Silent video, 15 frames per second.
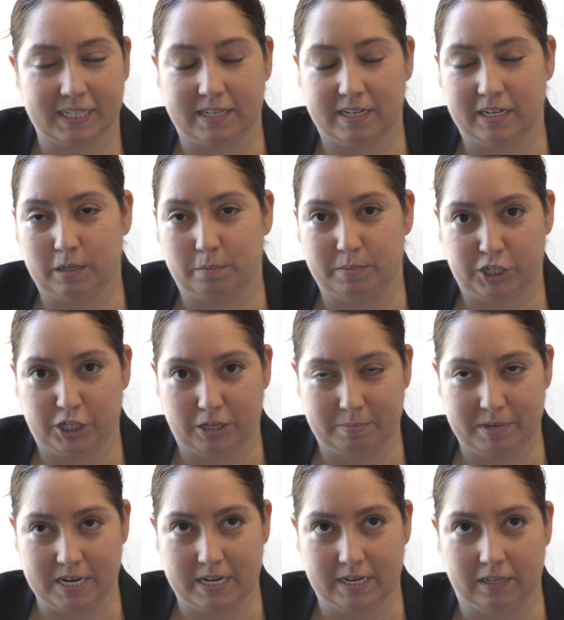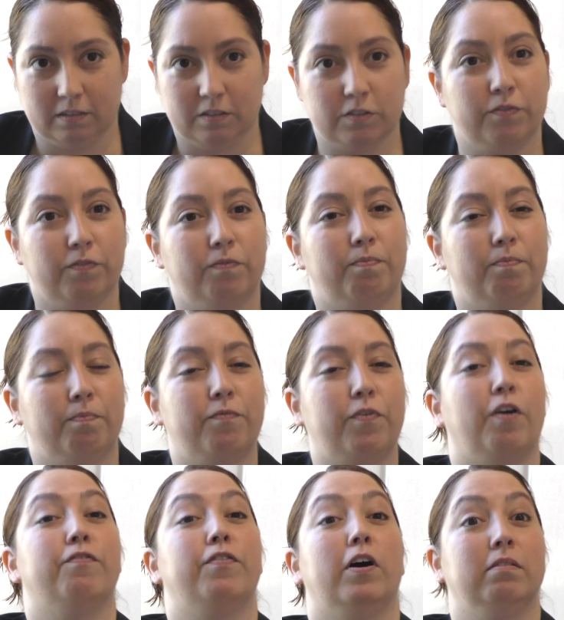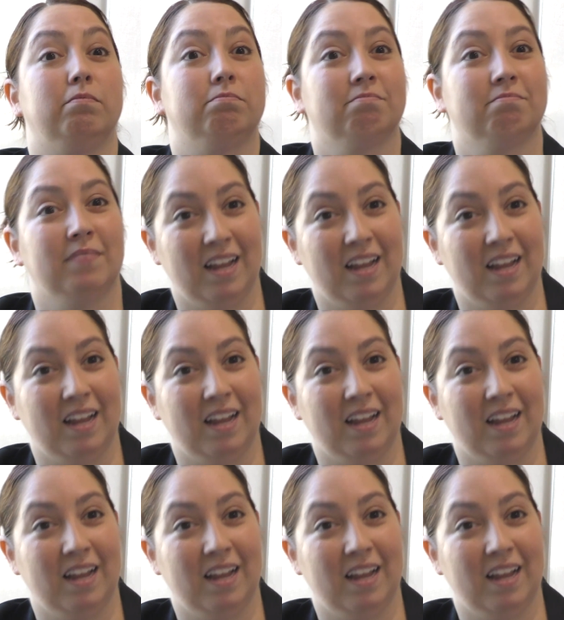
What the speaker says: city commission meetings for fun,